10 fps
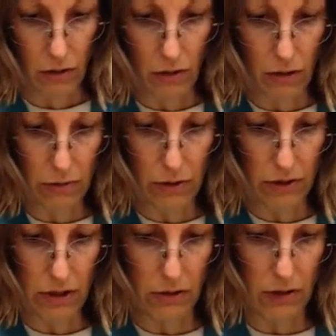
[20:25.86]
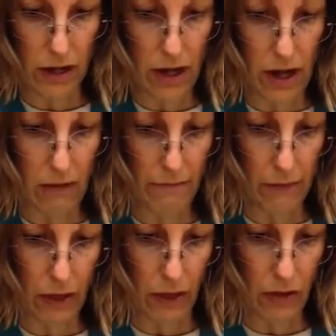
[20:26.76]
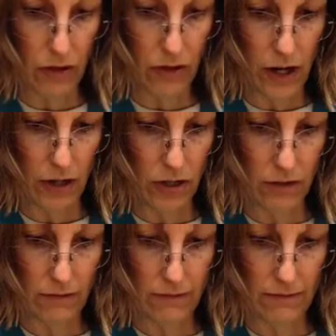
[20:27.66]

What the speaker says: or pull some clay up, either direction.